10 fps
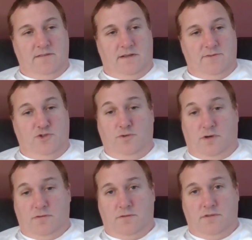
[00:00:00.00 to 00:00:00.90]
So do
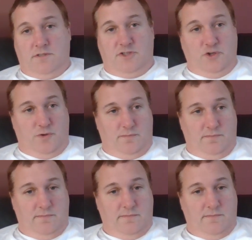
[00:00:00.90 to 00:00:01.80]
not assume
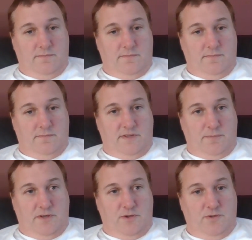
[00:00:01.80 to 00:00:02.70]

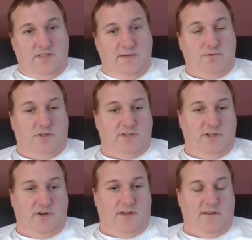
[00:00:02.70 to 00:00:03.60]
that because they're
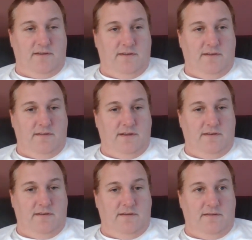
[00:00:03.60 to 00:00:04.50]
prosecuting it, that
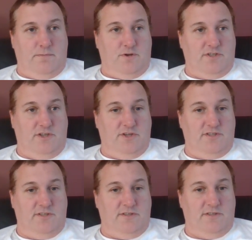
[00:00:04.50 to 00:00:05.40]
the
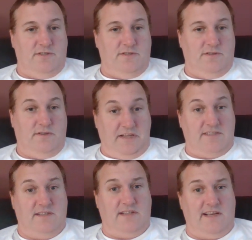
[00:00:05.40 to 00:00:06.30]
prosecution
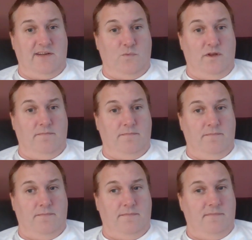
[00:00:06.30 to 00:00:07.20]
thinks that they can win.
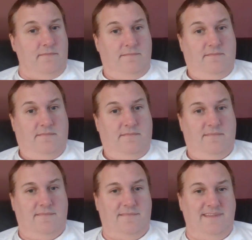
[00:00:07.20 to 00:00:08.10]

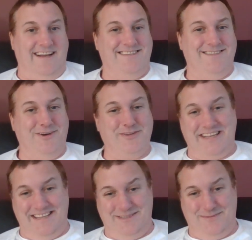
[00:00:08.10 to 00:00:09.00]
That's not the
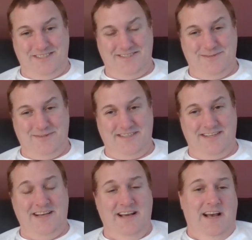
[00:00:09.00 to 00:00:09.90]
case with this sort of thing.